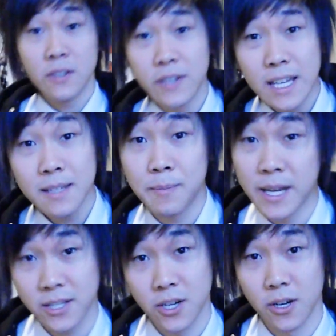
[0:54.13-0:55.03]
So you get the
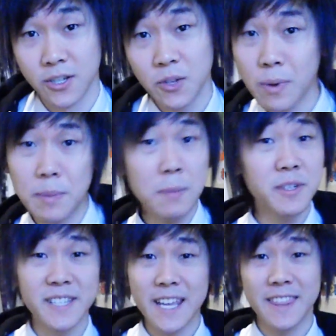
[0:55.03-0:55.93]
picture. So when
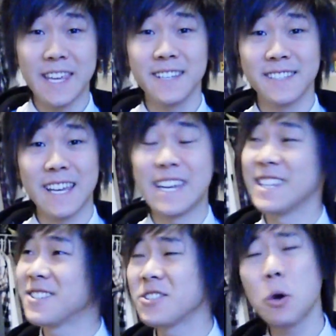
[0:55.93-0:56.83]
people say things like,
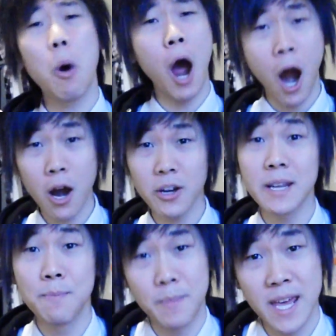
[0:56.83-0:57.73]
it's so
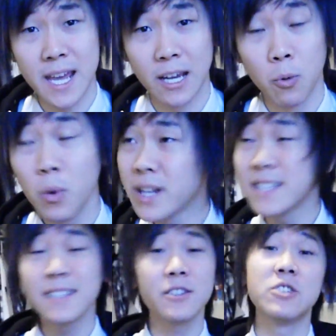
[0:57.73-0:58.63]
hard and big, what
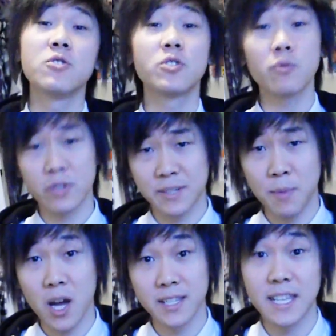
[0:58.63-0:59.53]
is the usual
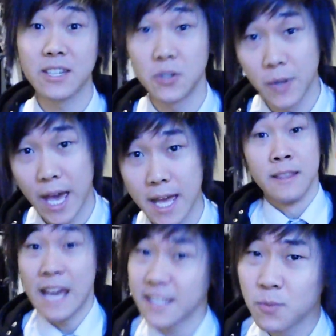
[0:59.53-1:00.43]
response that you
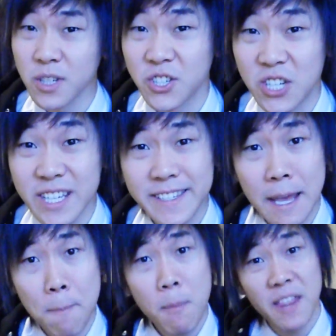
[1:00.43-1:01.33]
get? That's what she
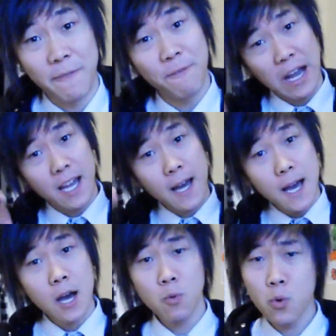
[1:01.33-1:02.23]
said,
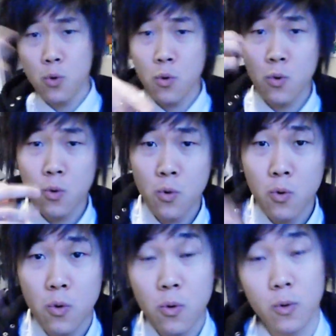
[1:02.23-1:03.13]
motherfucker! Woo!
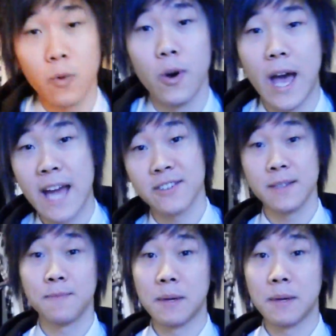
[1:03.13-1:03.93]
Well, actually,